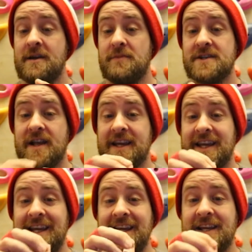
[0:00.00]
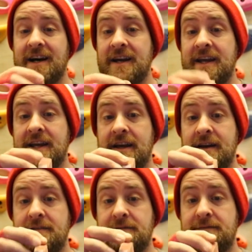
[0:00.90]
but it's like Incut here,
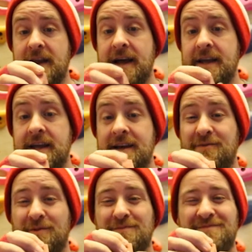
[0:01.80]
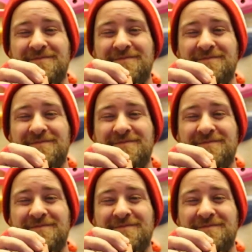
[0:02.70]
flat here, or